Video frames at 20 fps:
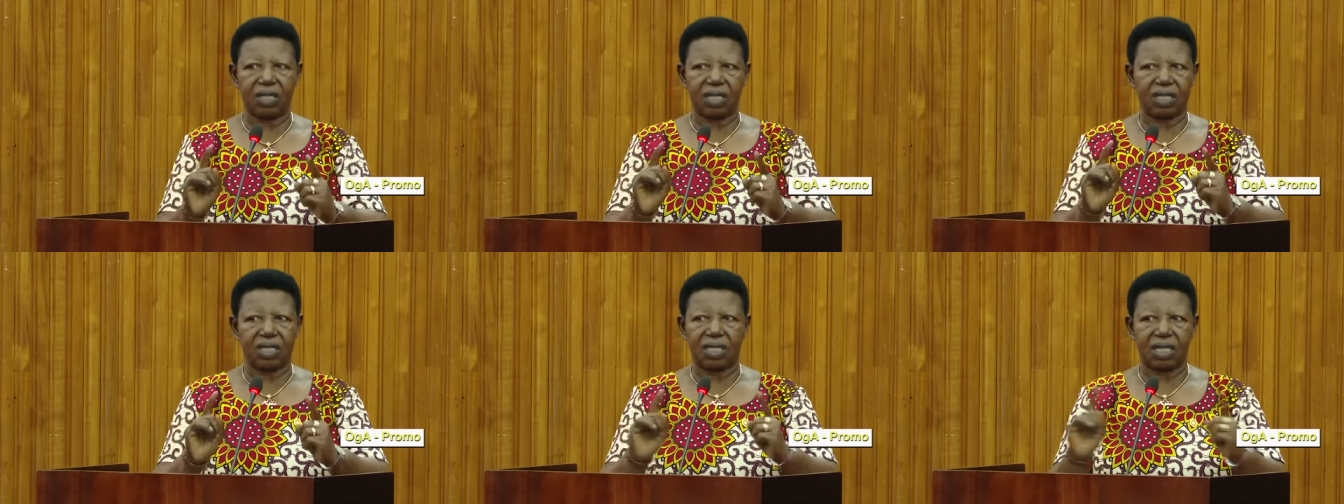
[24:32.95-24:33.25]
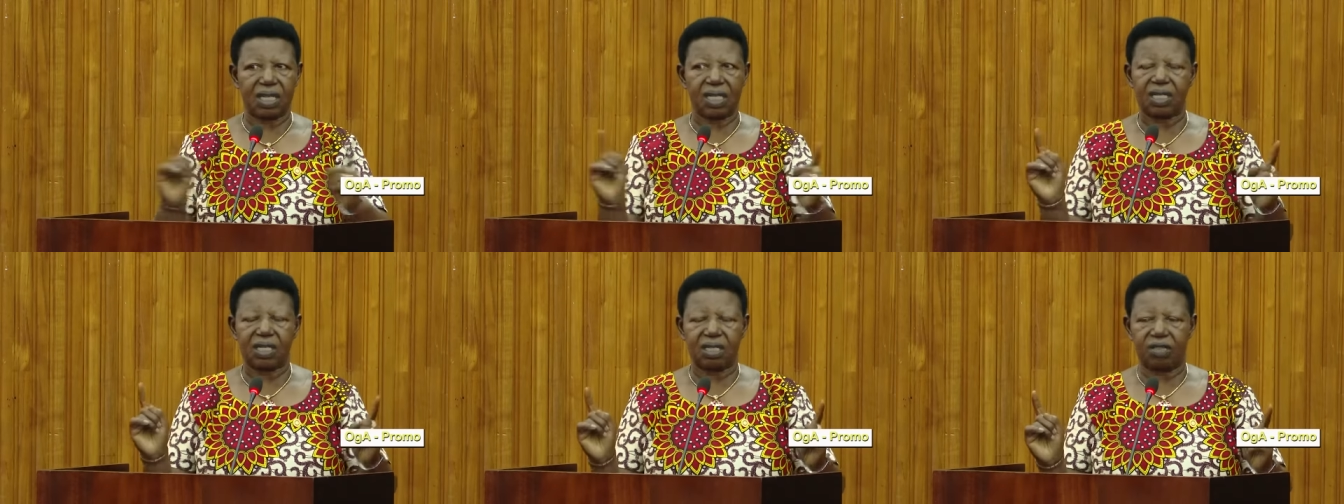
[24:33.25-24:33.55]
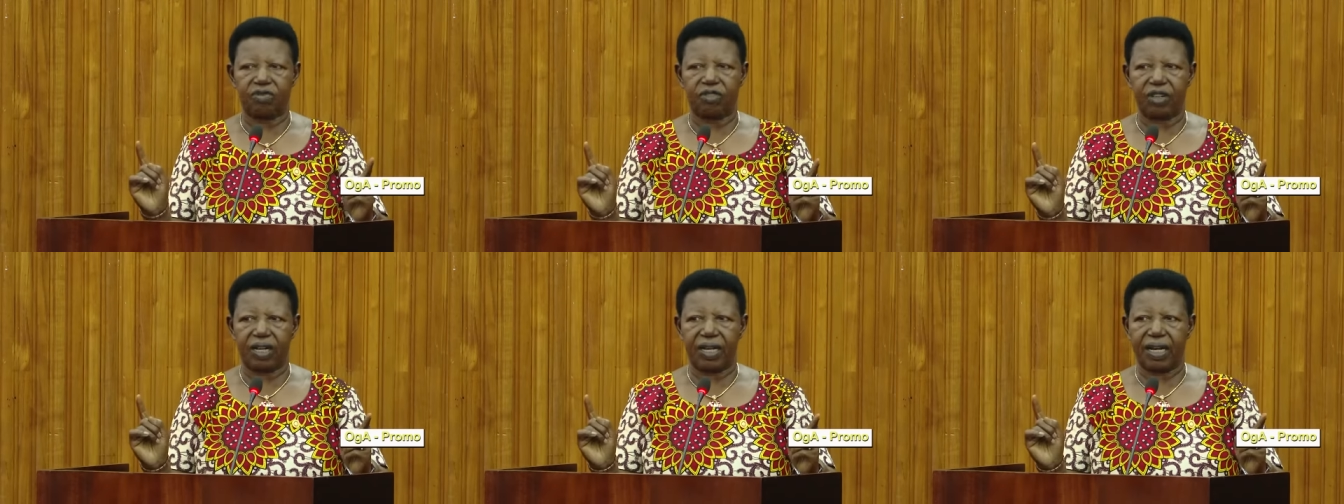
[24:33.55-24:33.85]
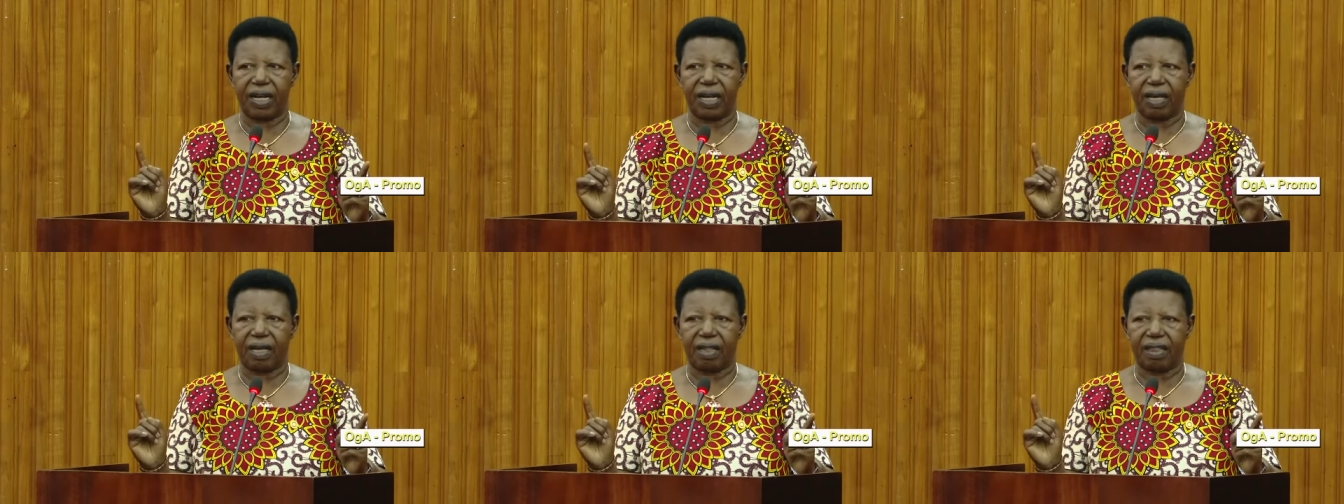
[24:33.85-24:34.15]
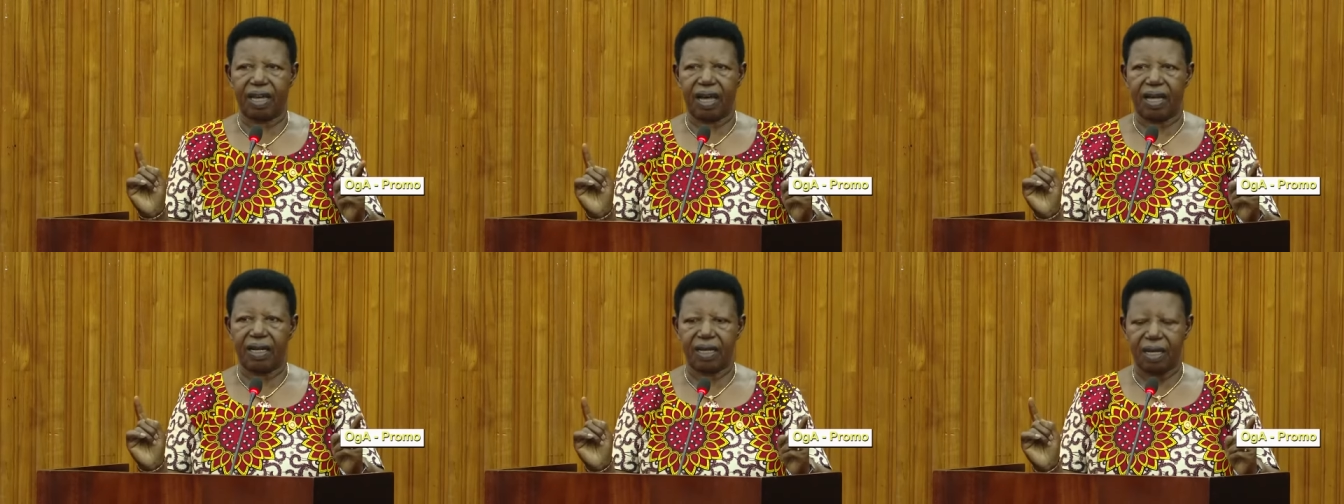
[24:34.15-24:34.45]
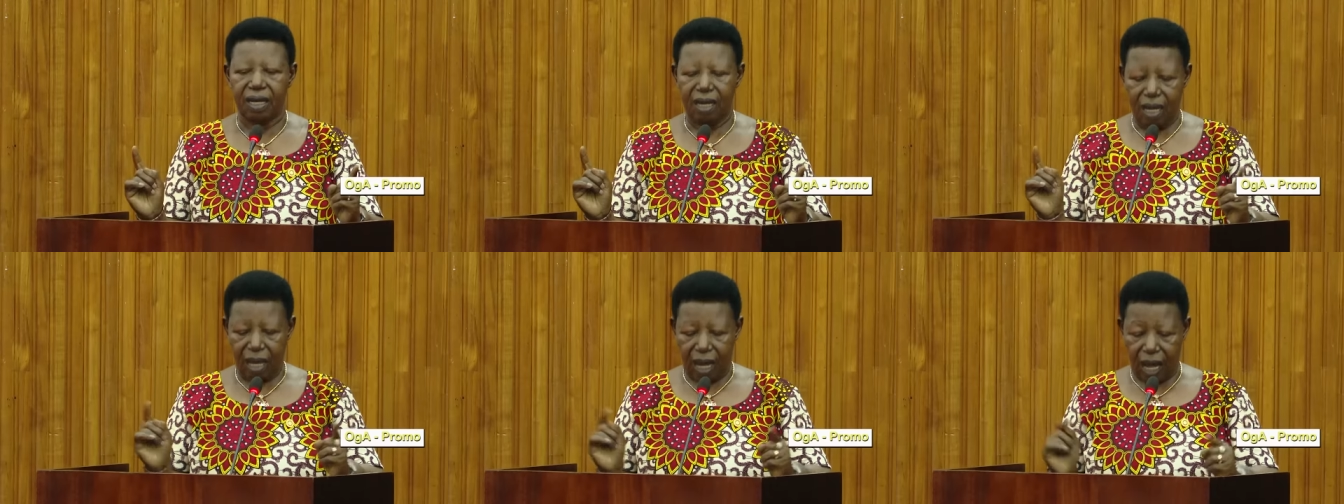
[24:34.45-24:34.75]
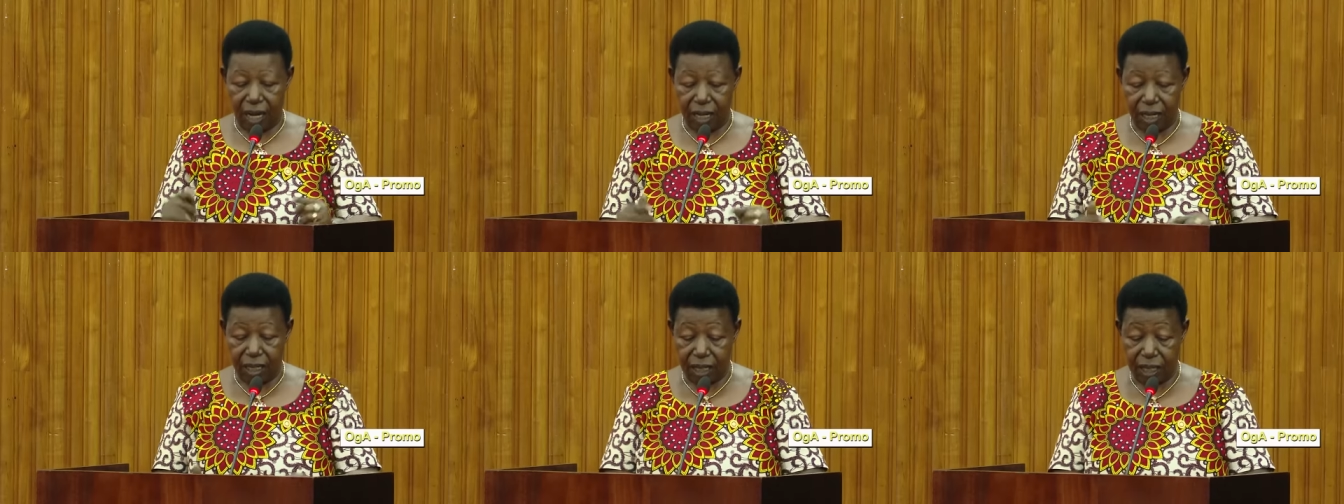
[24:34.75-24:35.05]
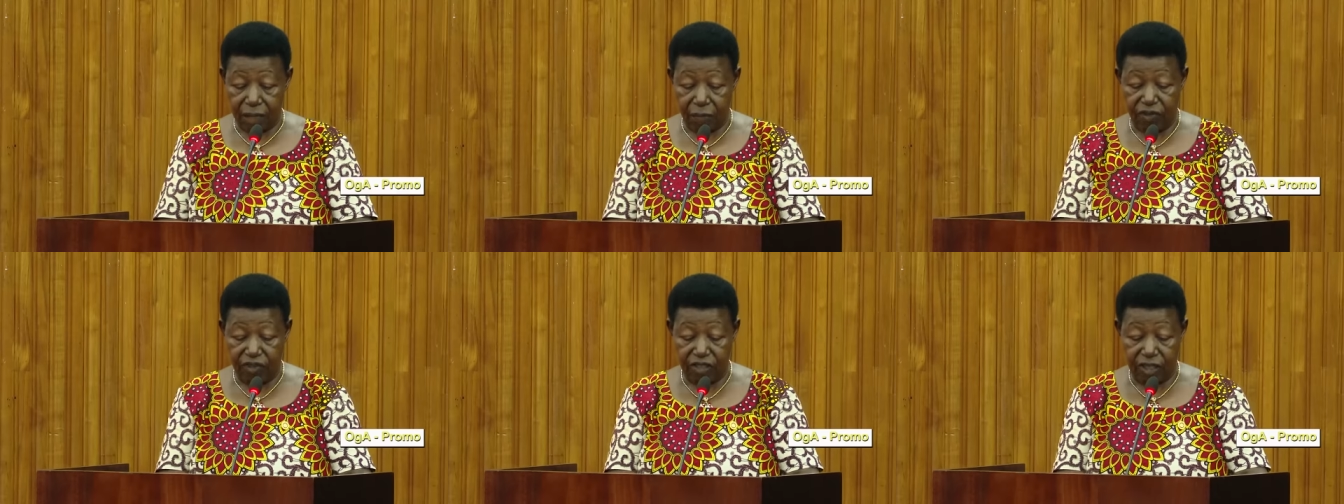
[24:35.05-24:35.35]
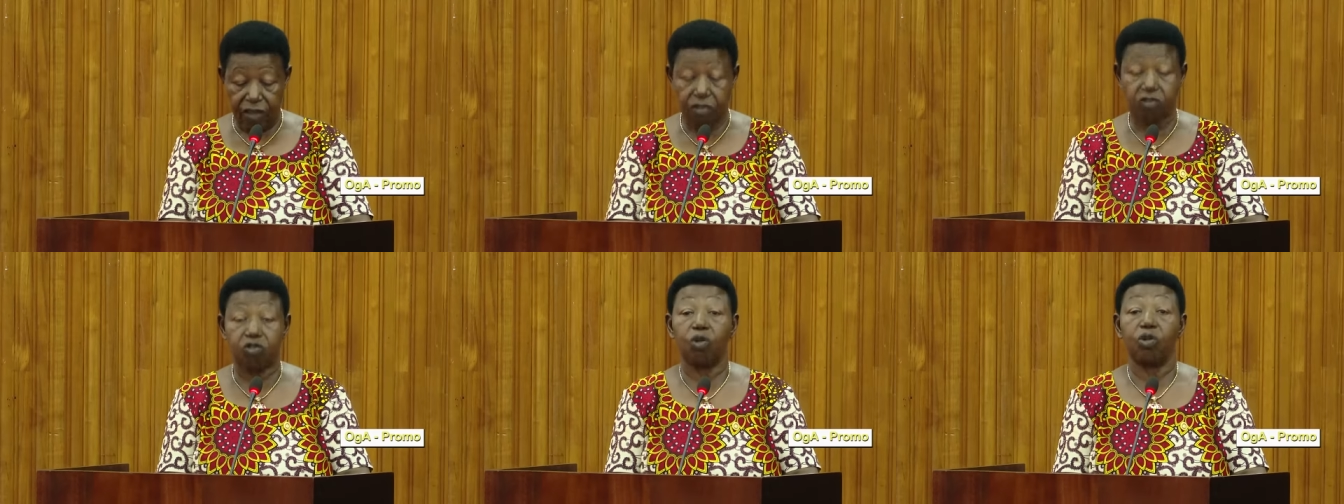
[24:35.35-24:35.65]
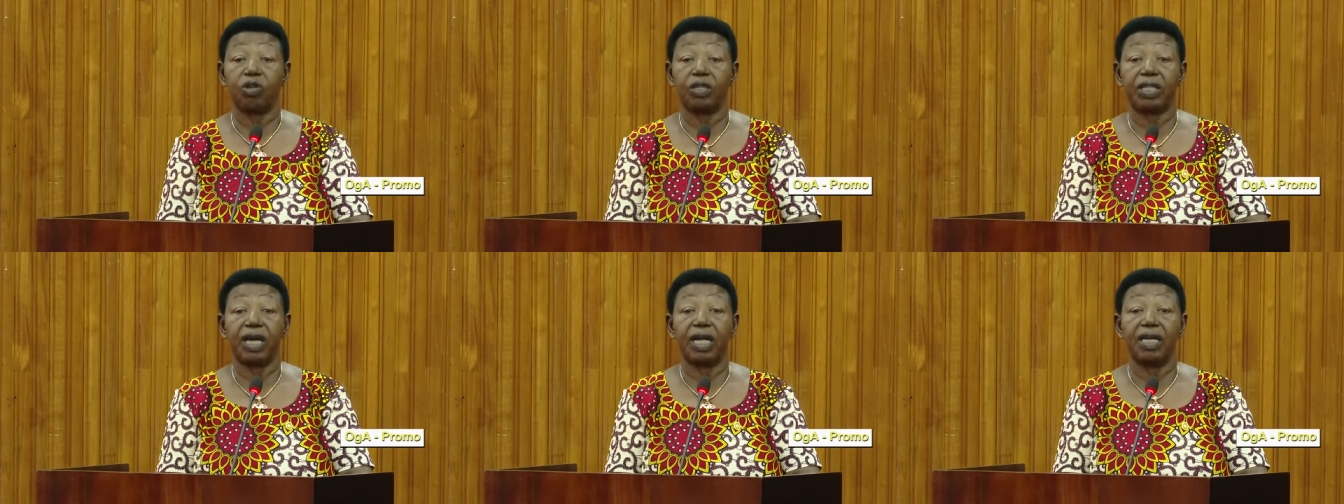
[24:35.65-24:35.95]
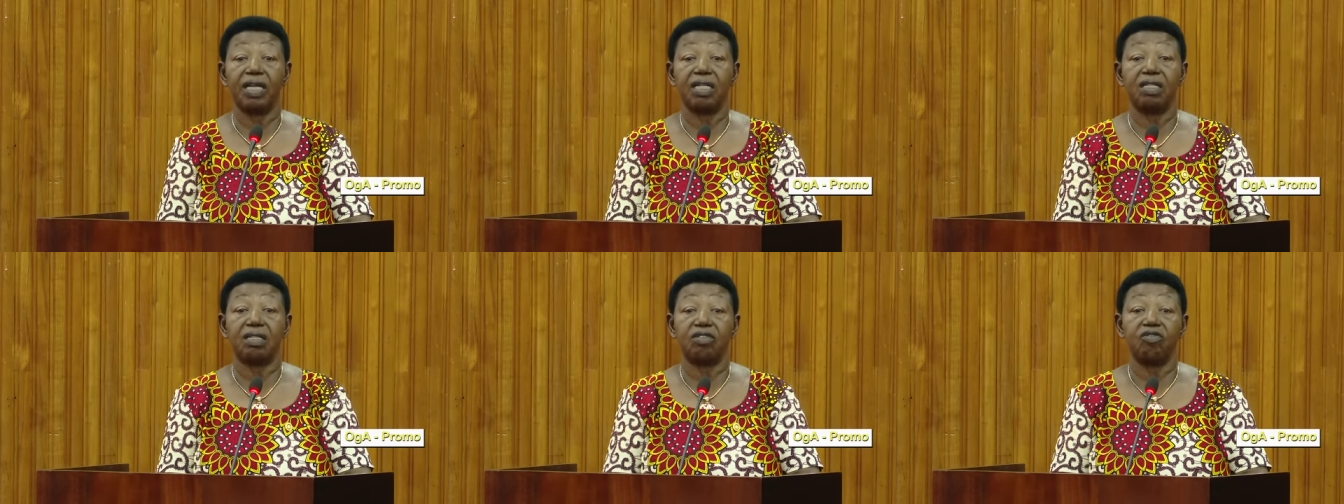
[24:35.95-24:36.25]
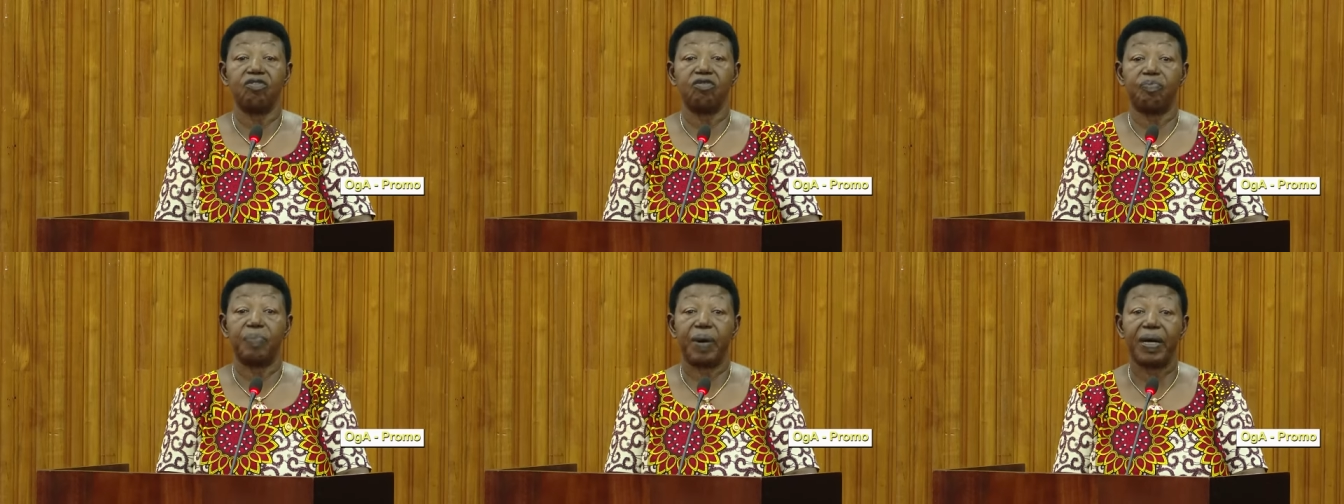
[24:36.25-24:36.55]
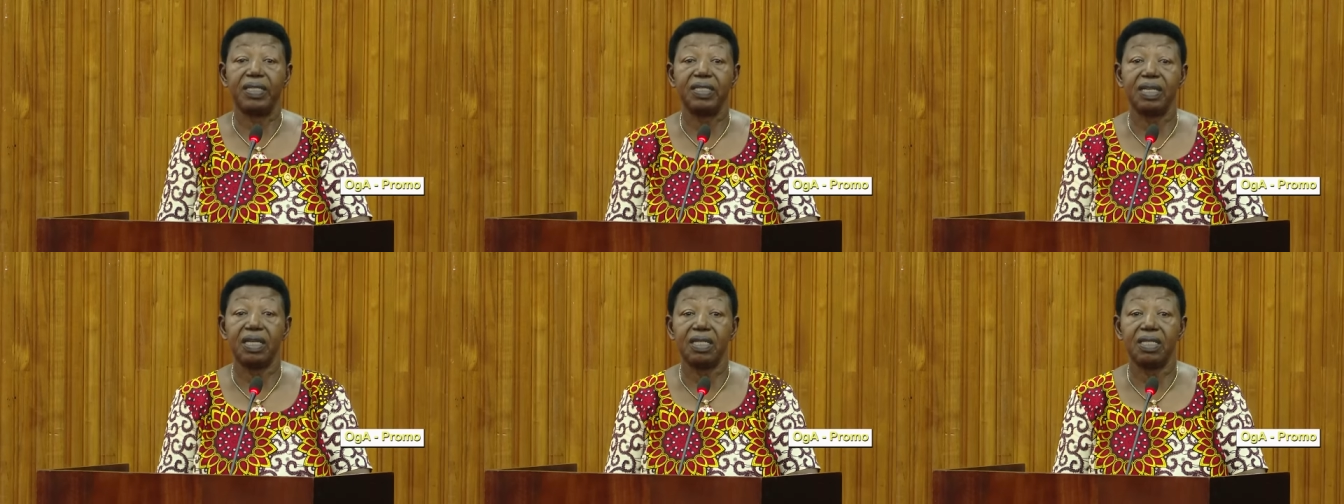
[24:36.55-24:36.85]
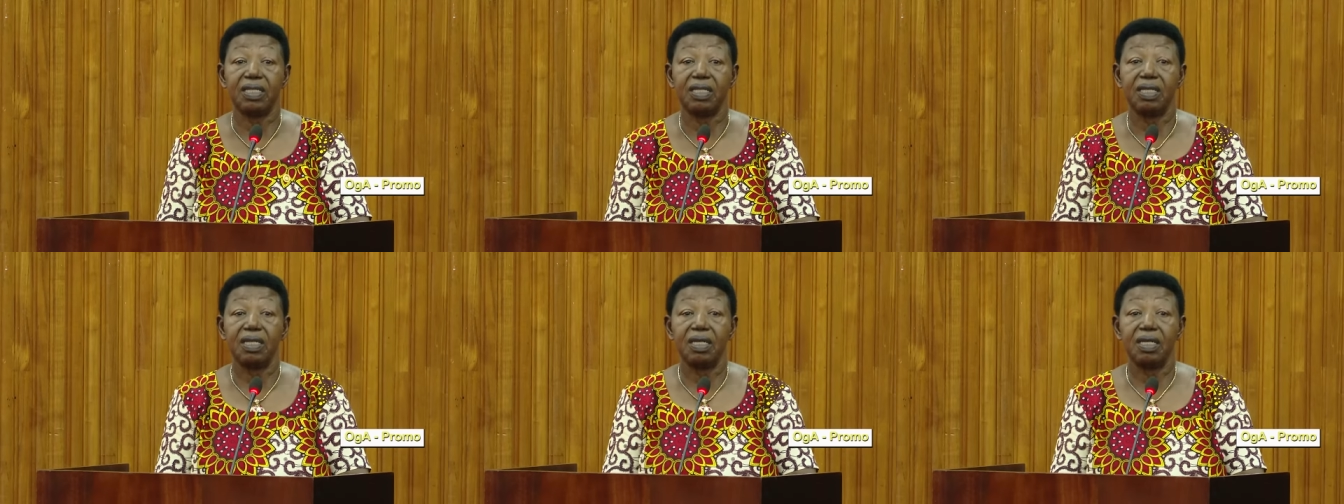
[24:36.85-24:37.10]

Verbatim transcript: distinctively like that and give this alternative budget,